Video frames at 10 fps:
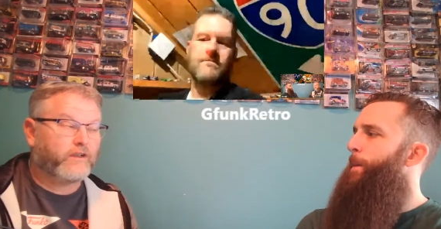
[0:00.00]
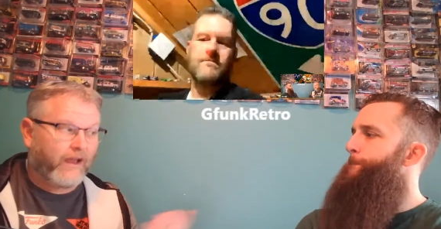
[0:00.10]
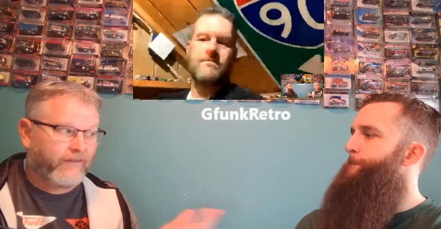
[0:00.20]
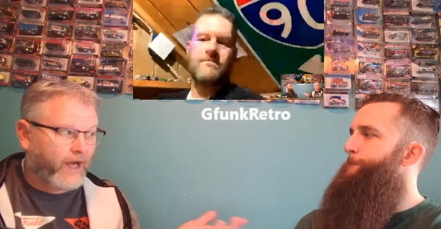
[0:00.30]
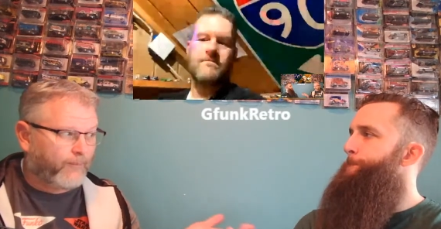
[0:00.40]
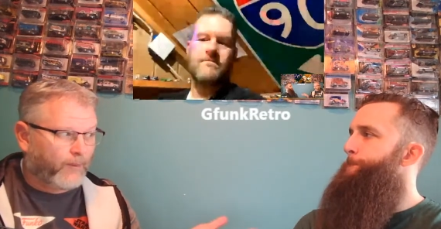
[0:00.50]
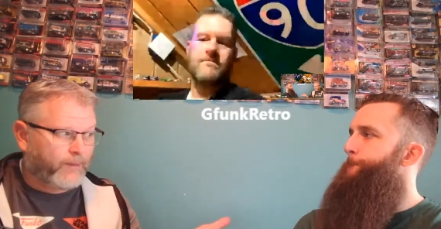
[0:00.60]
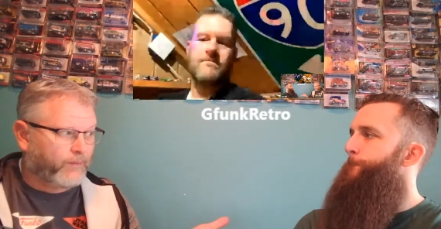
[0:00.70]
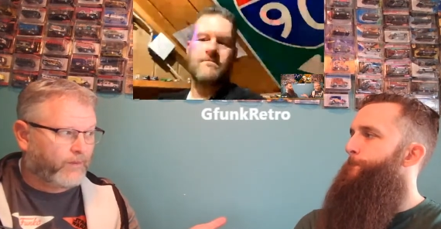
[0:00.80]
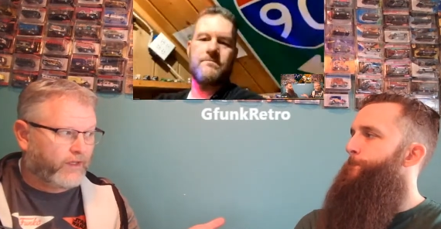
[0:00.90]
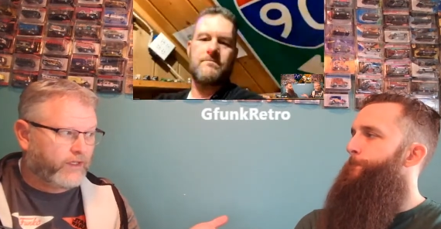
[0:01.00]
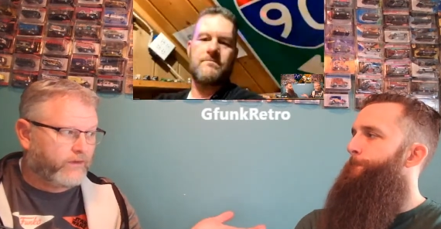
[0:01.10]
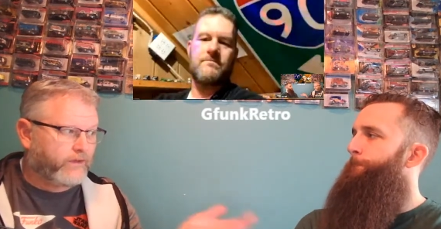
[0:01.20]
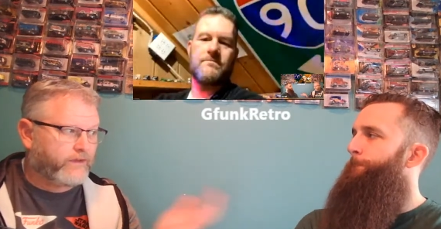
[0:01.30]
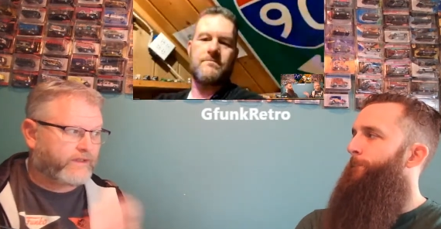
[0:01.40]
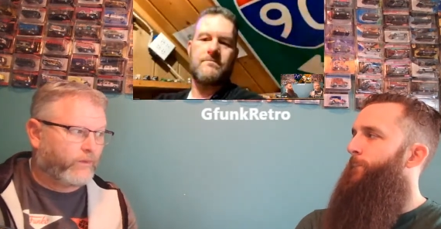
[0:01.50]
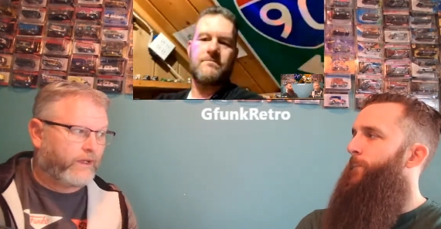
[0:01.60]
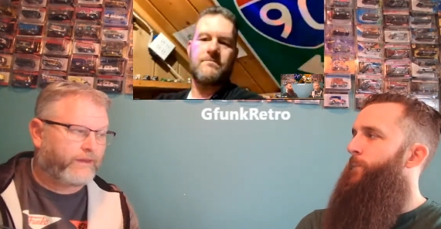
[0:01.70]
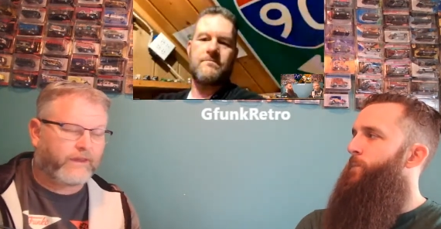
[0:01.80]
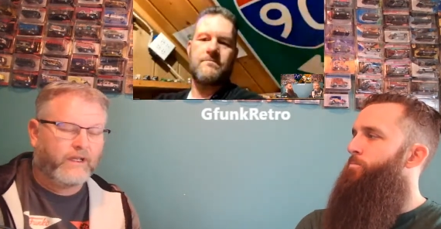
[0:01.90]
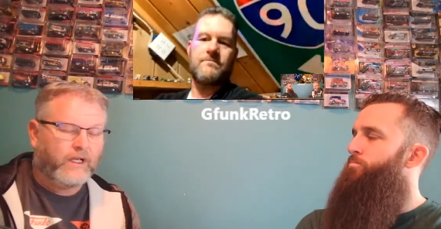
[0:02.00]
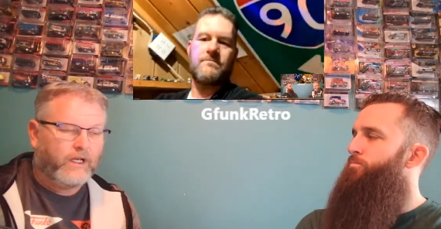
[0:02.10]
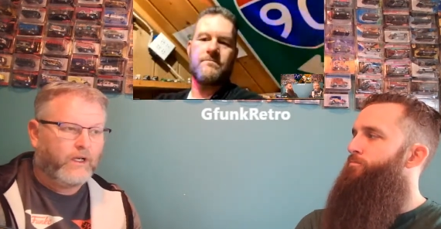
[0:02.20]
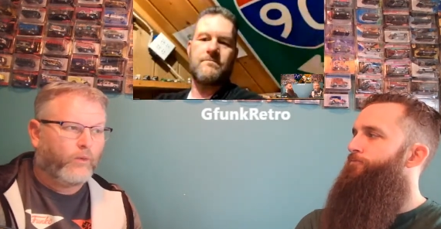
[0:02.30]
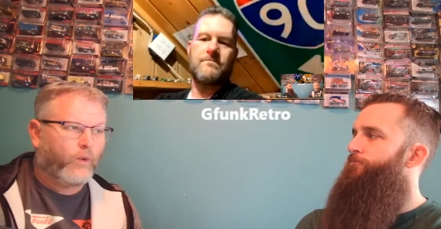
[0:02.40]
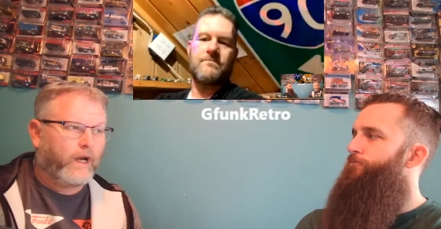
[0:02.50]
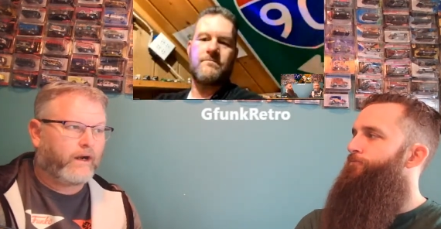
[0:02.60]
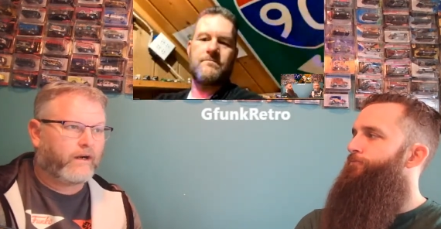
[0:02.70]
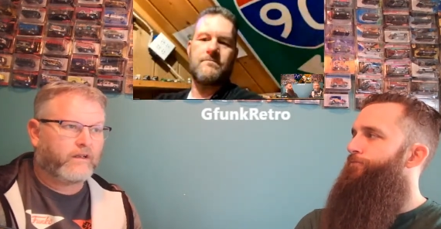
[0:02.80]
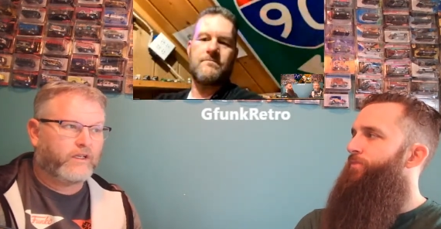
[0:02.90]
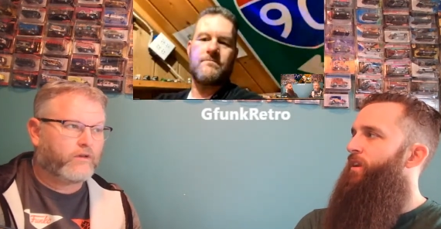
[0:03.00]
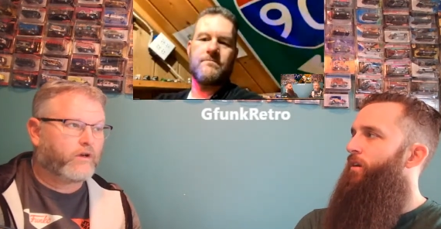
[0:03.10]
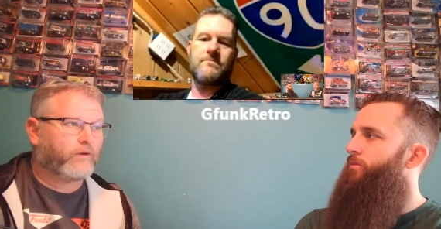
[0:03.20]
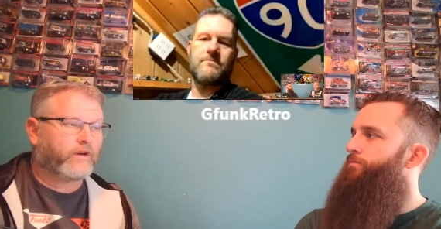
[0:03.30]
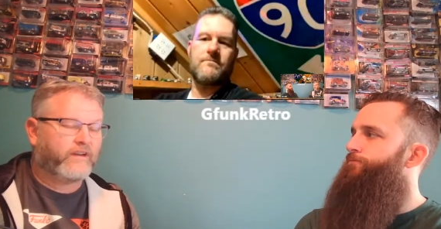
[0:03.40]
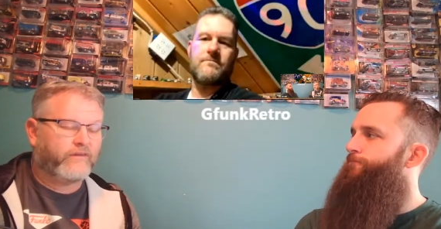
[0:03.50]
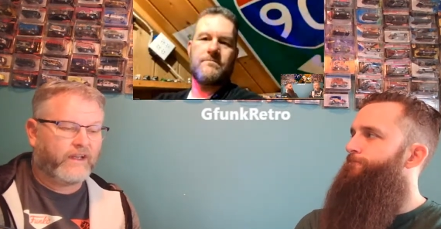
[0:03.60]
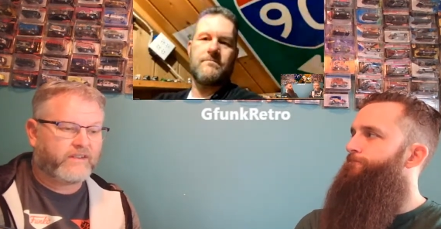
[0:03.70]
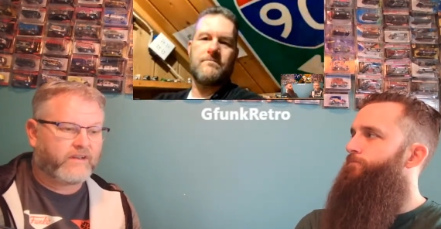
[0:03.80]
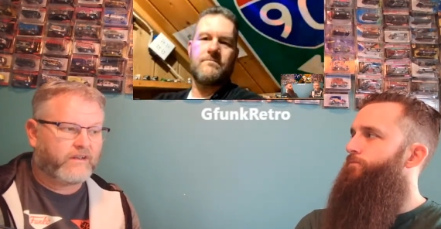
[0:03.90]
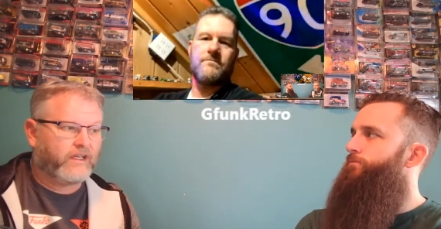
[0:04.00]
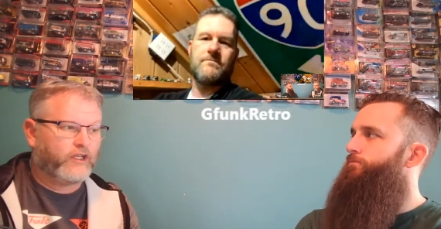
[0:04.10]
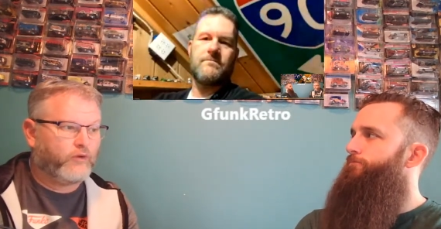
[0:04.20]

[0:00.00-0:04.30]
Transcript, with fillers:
Speaker 1: You have a couple people that you do this with, where you go to a convention and you